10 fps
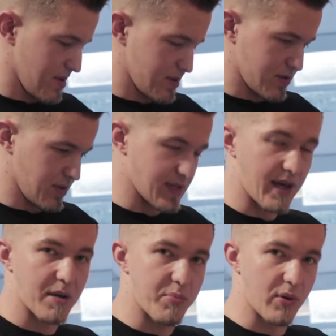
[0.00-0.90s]
So it's
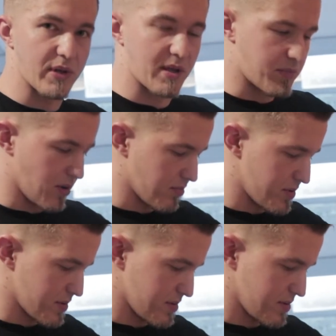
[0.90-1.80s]
like a protein bomb.
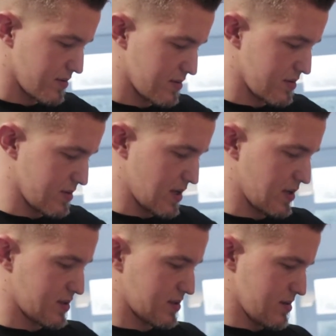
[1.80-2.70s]
There
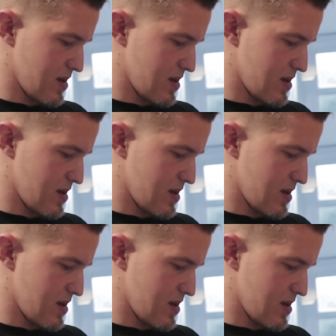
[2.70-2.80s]
is,